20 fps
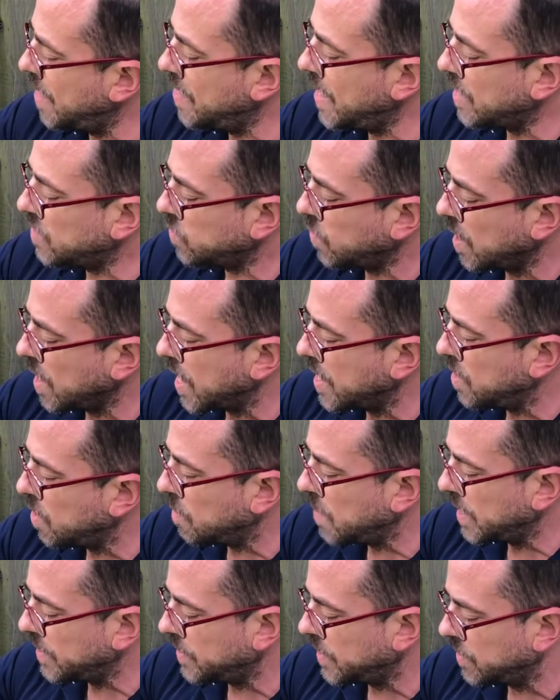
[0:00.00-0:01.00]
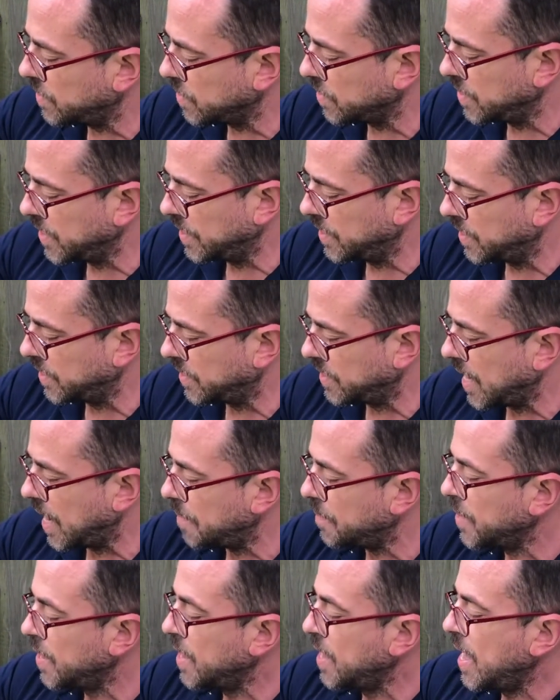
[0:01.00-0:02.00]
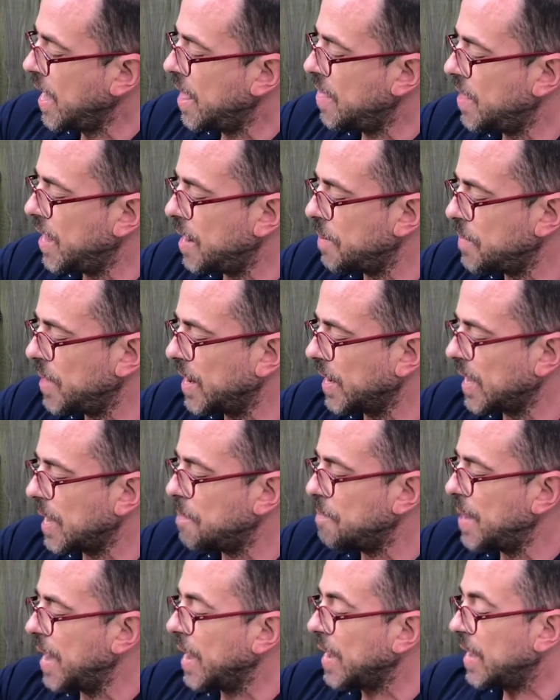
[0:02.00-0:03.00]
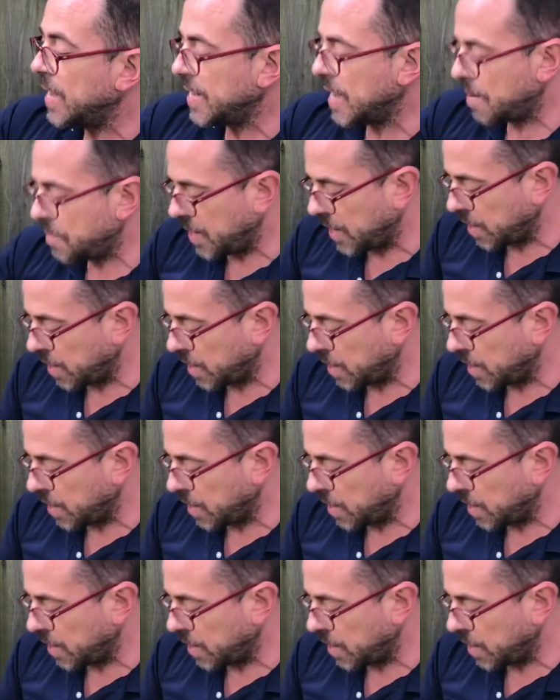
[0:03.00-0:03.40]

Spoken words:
that's where I know my scissors need to stop. And then I'm gonna come back. Now I'm gonna